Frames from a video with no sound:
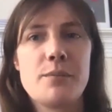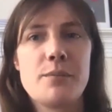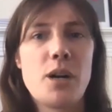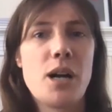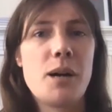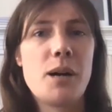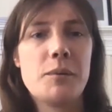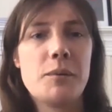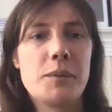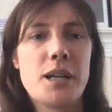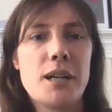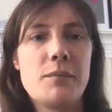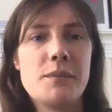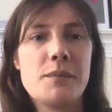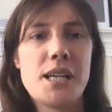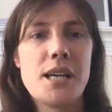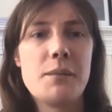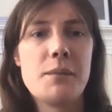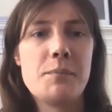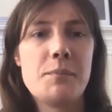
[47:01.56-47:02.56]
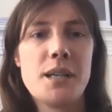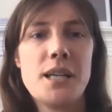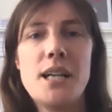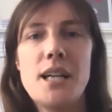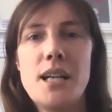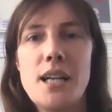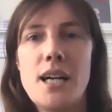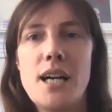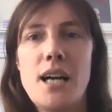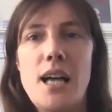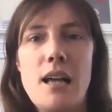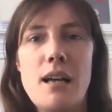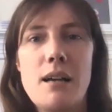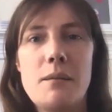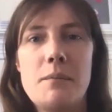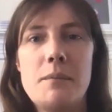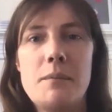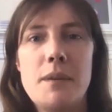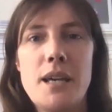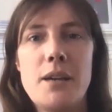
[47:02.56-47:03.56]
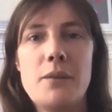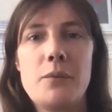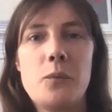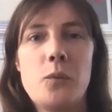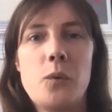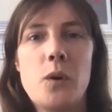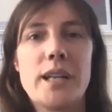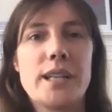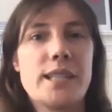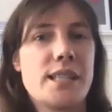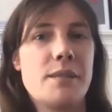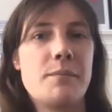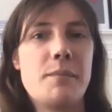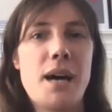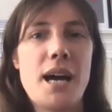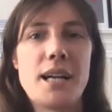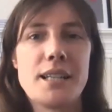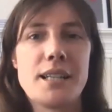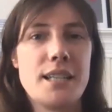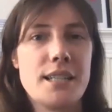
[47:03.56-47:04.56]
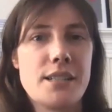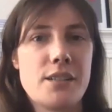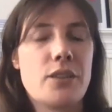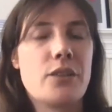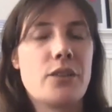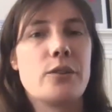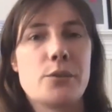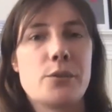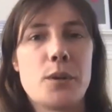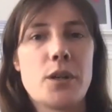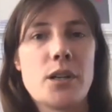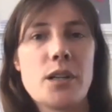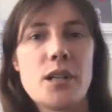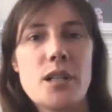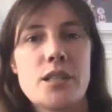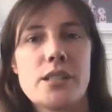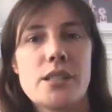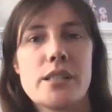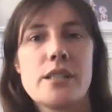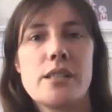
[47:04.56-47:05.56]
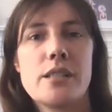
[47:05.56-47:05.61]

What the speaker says: problem comes up and what its impact is on those workers?